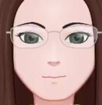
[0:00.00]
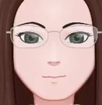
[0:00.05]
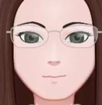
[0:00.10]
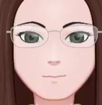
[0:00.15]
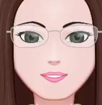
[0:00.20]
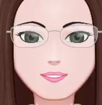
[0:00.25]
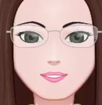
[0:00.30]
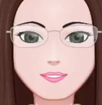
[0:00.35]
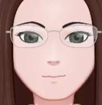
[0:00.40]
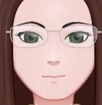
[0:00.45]

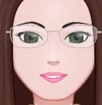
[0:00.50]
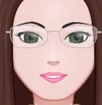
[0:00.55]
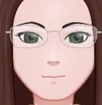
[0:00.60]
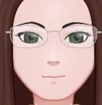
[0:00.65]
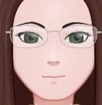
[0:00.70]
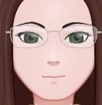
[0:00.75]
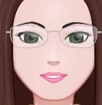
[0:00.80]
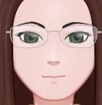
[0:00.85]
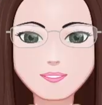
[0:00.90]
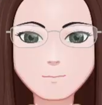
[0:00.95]
boiled
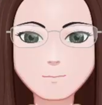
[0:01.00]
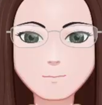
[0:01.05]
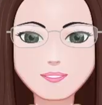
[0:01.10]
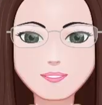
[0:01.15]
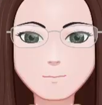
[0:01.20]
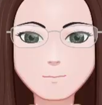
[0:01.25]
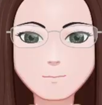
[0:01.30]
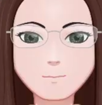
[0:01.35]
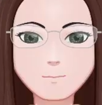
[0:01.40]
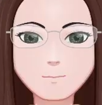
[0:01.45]
down to
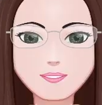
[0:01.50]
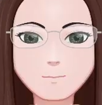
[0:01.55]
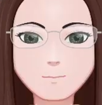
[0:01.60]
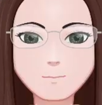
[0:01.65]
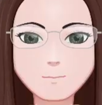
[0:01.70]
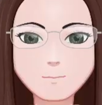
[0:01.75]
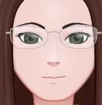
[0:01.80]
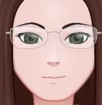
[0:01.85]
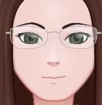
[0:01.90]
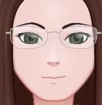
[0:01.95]
what's
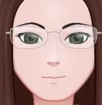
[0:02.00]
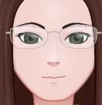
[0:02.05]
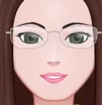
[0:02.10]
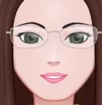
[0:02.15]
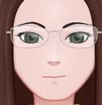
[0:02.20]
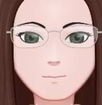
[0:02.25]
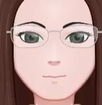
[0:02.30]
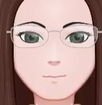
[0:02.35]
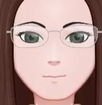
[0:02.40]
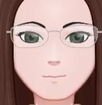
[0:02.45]
actually
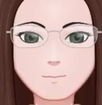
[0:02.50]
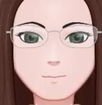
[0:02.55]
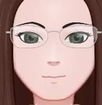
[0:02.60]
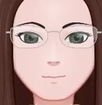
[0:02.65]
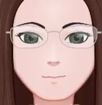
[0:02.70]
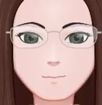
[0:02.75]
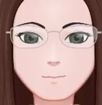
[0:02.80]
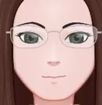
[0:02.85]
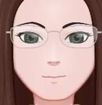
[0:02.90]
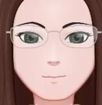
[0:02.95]
wrong with it.
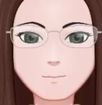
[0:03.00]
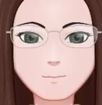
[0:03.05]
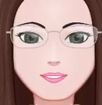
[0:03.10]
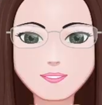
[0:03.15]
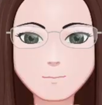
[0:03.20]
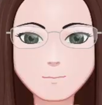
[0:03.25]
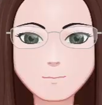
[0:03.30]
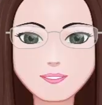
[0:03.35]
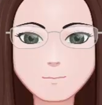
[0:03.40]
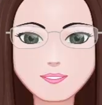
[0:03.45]

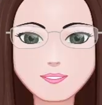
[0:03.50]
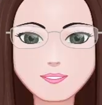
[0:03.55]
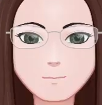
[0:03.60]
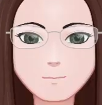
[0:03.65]
But